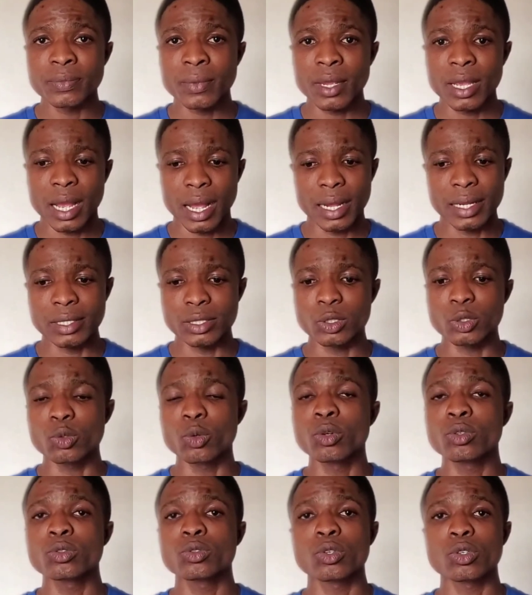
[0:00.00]
And you
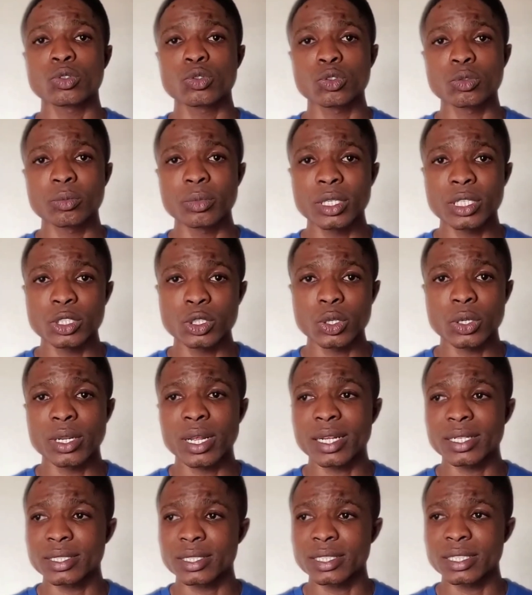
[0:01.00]
want to also make sure
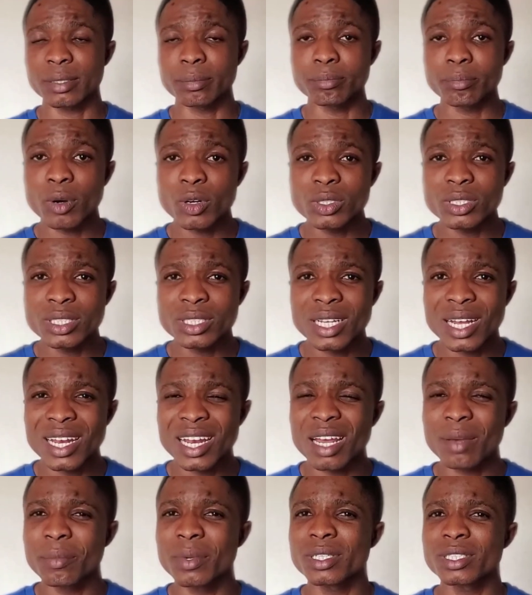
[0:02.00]
that the button
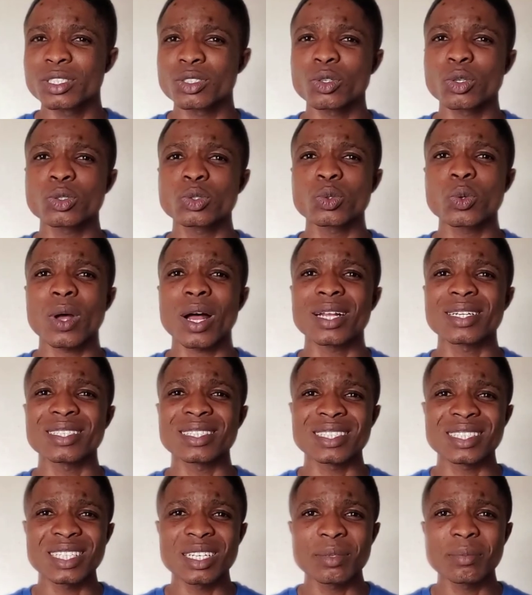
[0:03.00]
alignment is also at the
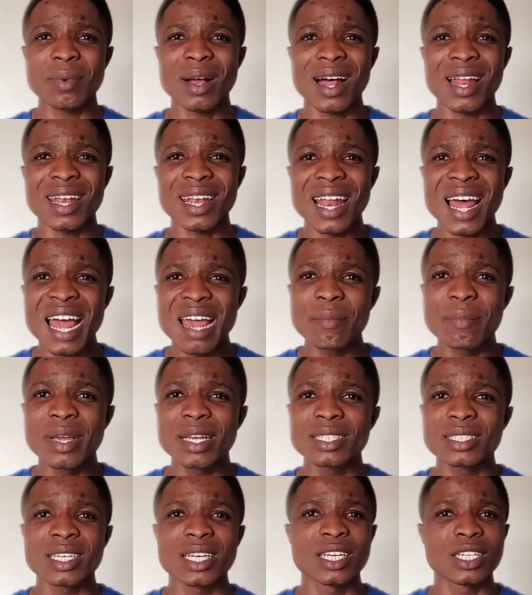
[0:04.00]
same alignment
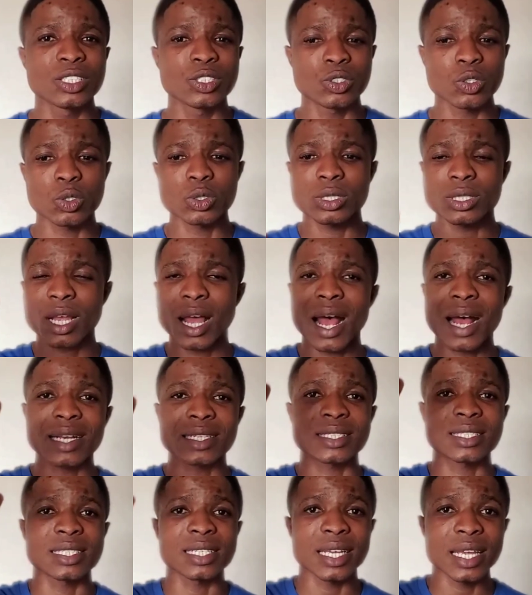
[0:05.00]
just as
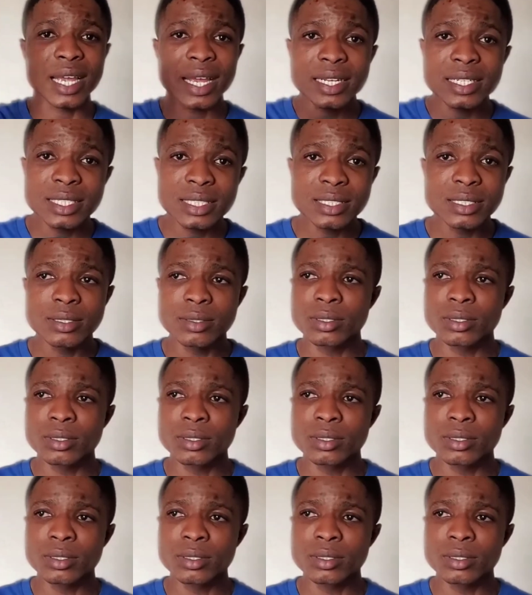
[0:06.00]
the heading,